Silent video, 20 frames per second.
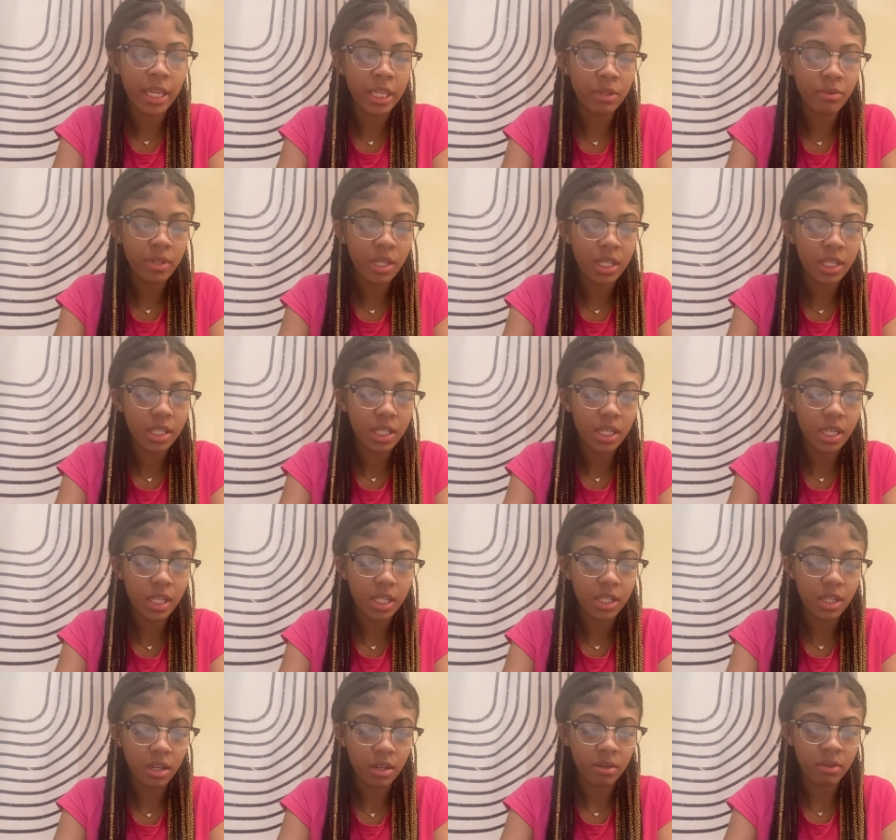you need to
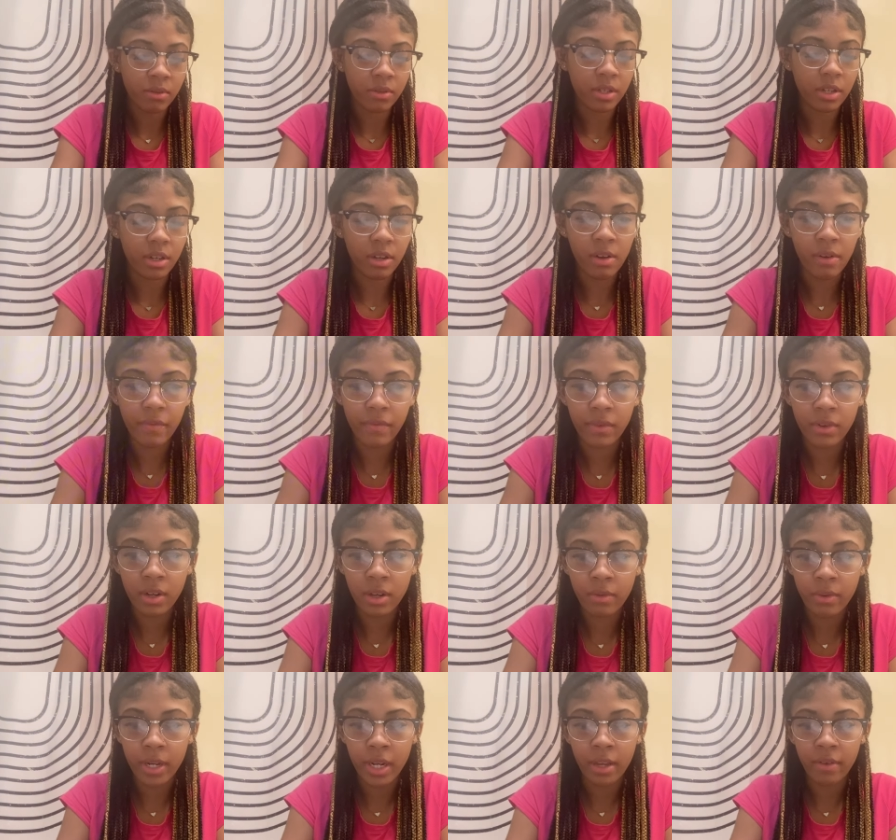get your girlfriend
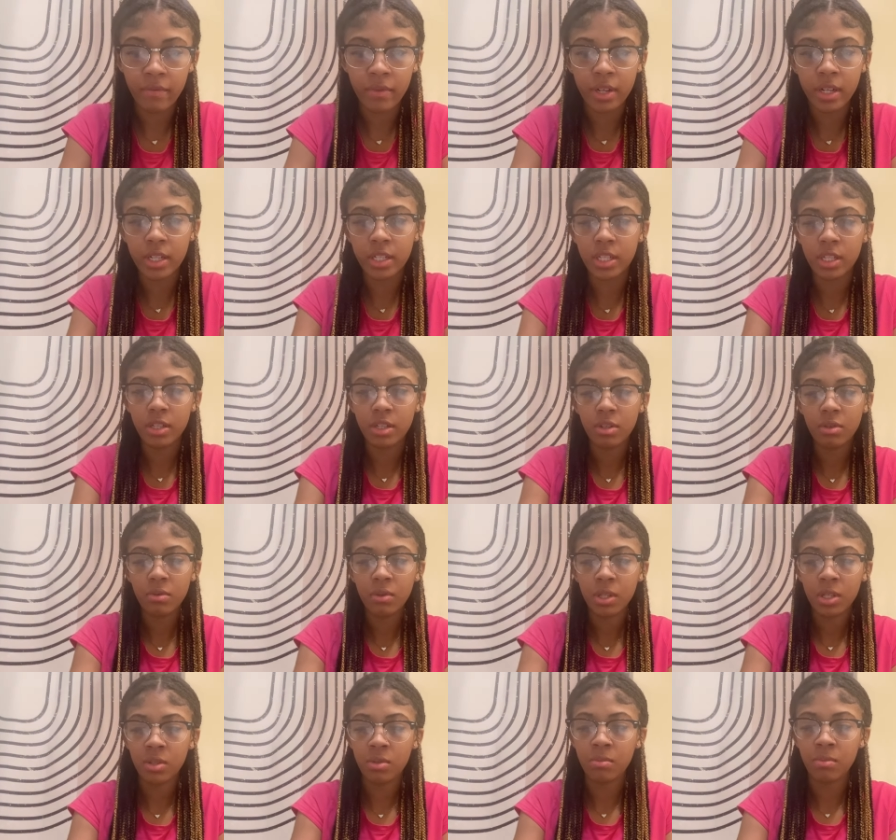or whatever, cause she
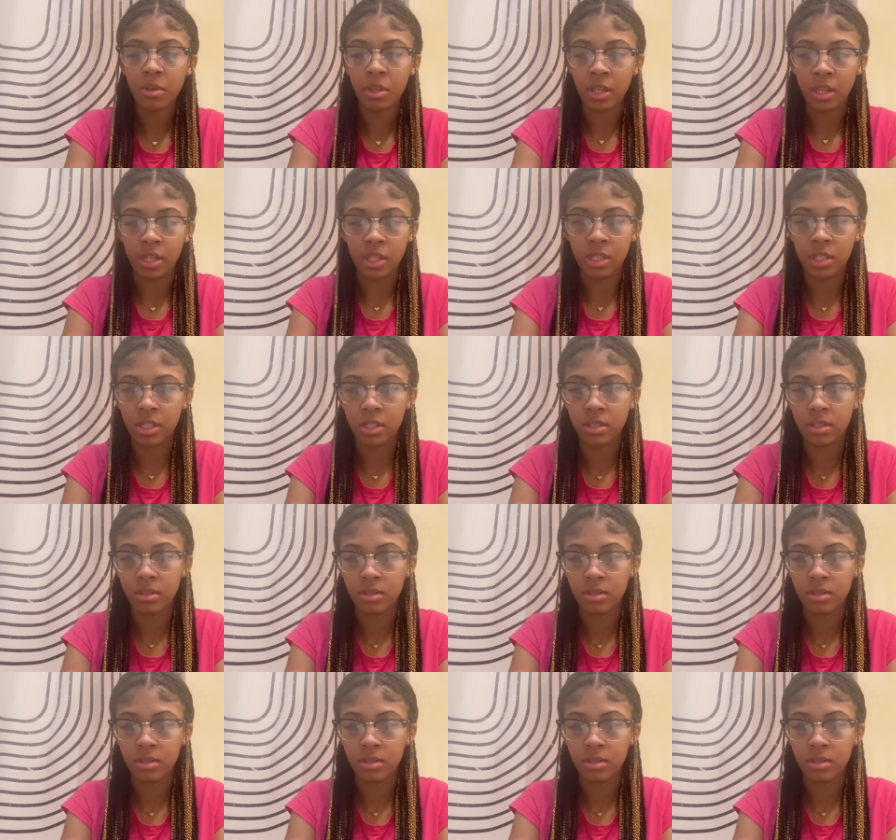doing too much.